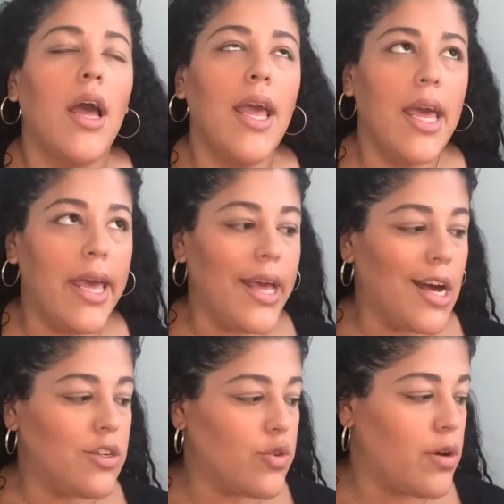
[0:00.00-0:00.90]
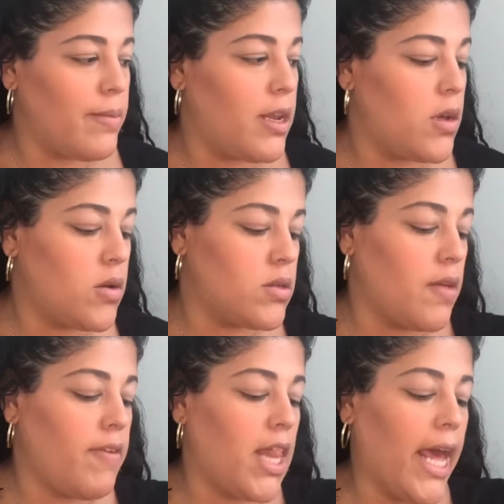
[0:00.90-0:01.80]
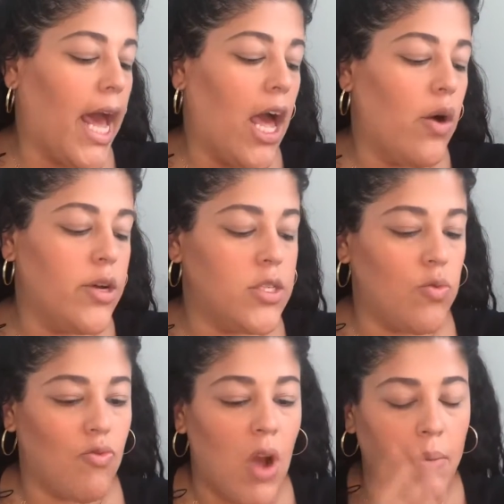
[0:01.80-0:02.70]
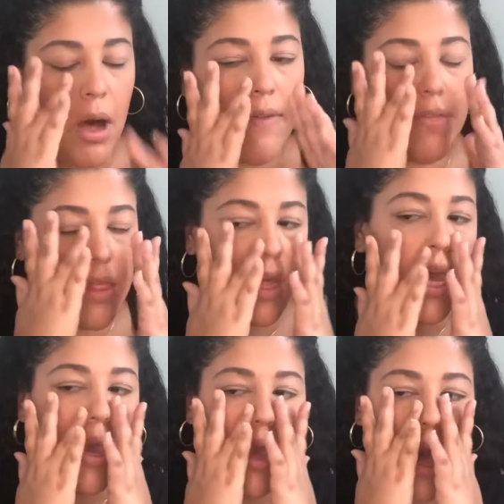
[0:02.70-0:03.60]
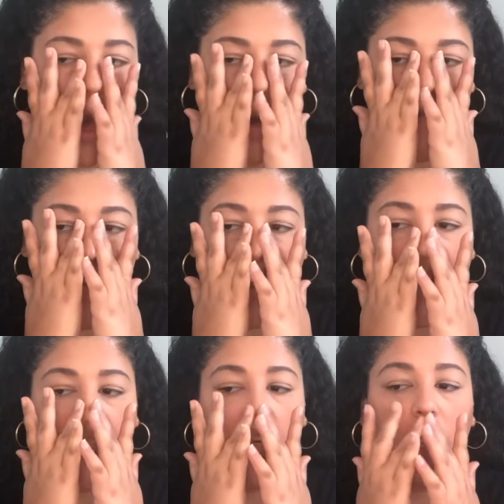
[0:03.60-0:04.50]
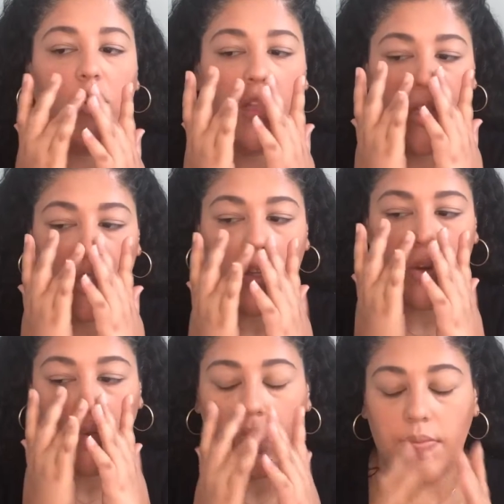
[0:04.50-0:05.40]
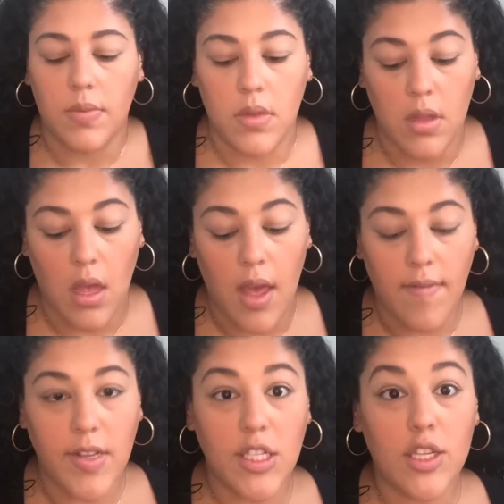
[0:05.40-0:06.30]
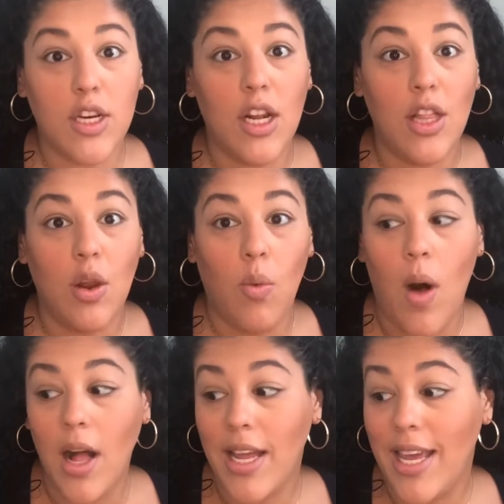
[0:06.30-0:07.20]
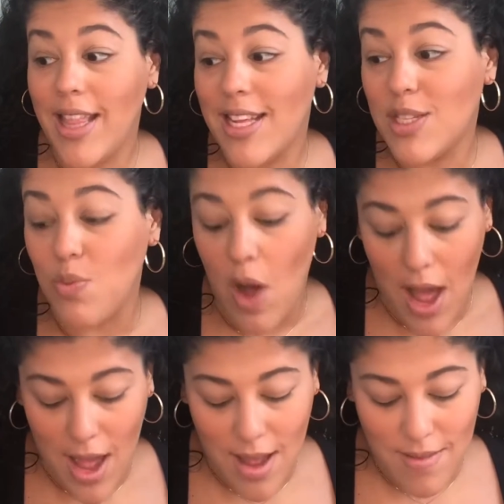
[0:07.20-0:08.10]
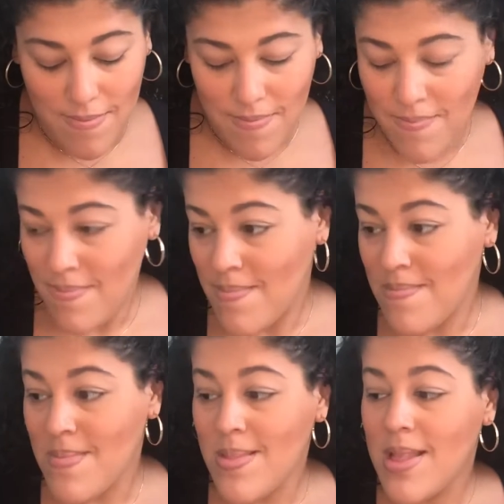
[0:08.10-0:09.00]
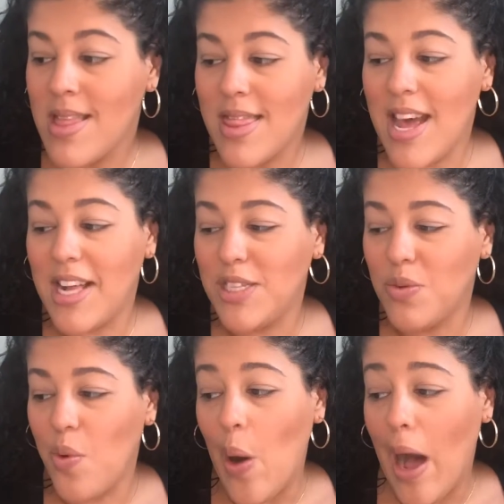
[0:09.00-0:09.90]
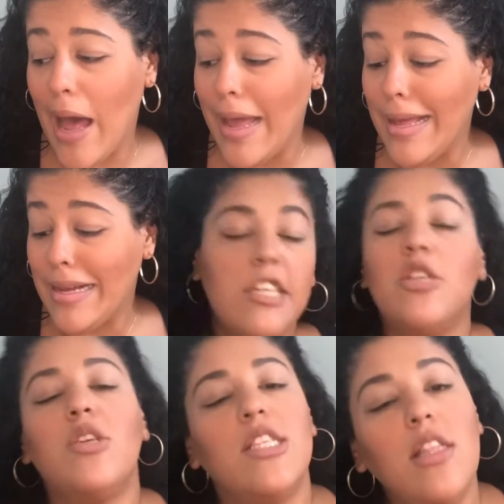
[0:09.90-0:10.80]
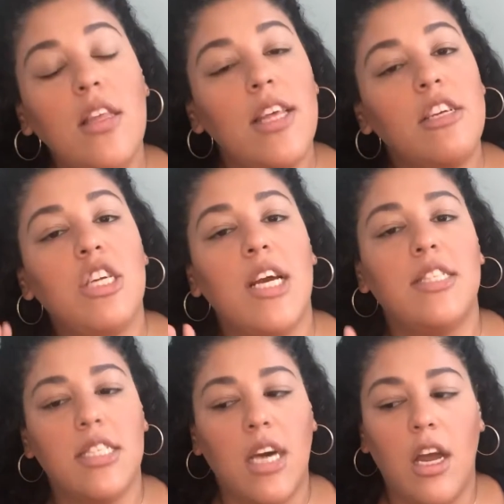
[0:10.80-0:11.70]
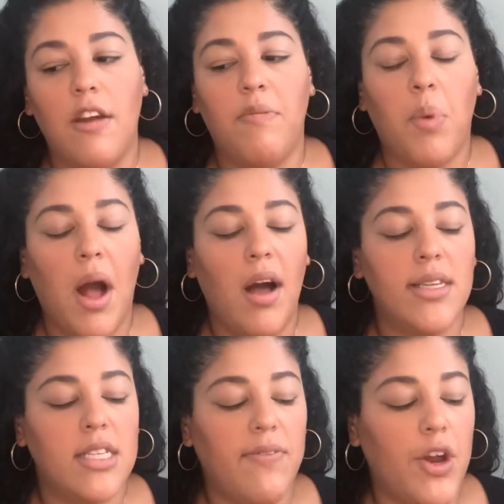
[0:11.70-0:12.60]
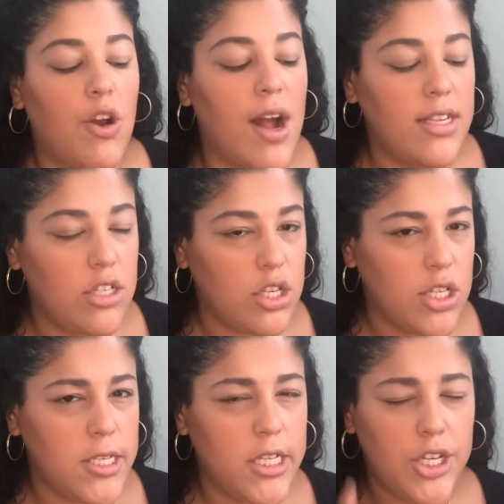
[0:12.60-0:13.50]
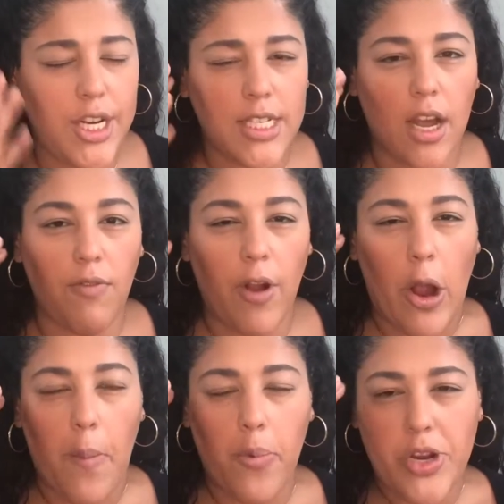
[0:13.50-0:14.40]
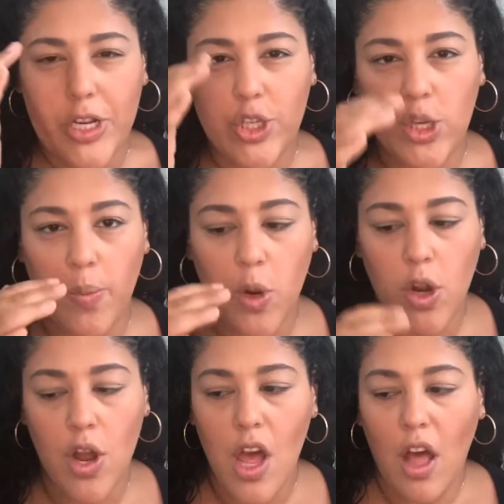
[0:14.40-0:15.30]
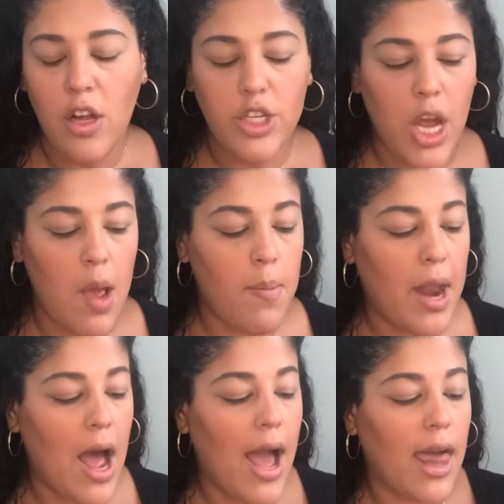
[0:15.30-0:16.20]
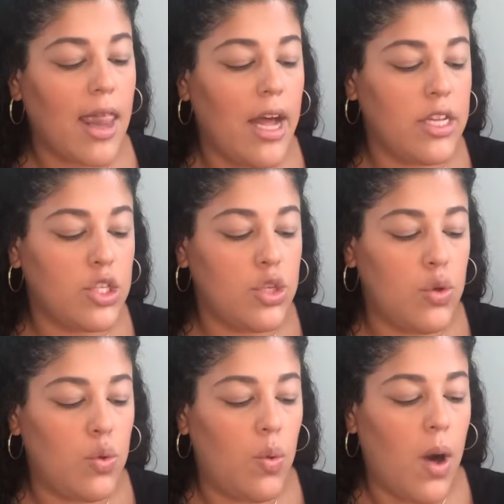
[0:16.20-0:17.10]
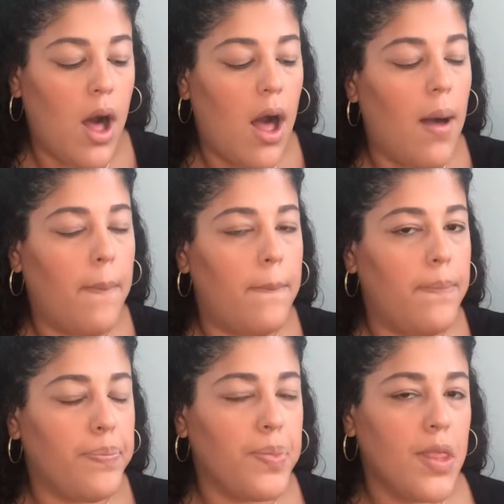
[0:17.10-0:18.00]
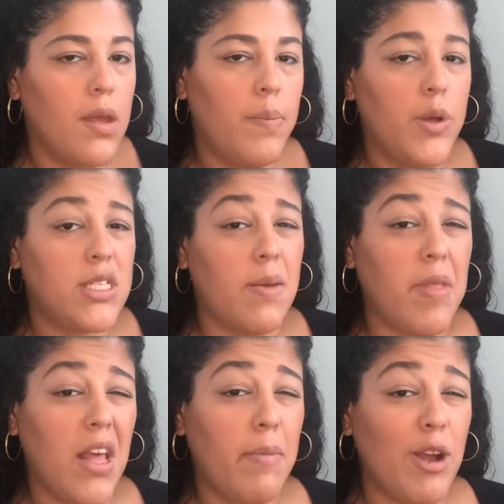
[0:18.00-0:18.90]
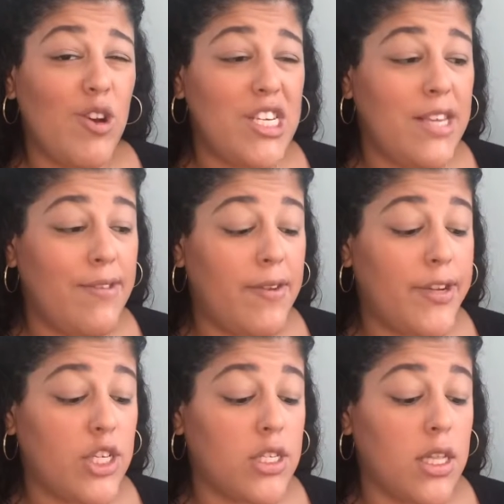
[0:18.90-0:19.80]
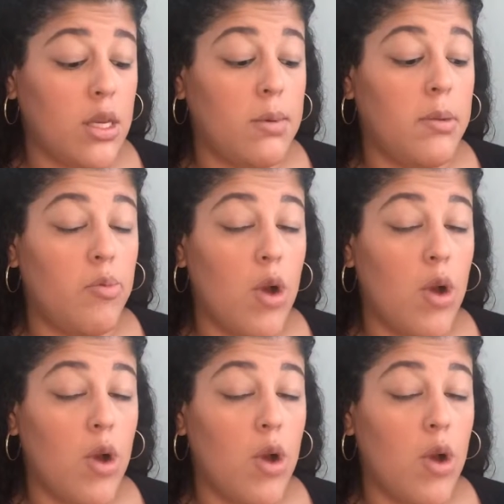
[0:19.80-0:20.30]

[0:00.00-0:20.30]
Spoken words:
I hate contouring my nose. I feel like I always rub off the foundation underneath, so it's looking a little wonky. That's why. That's why. So it doesn't look like she has a ton of stuff on her eyes. It just looks like she has like a very pretty shimmer shade, but I like to put something in my crease, even if it's just a little bit of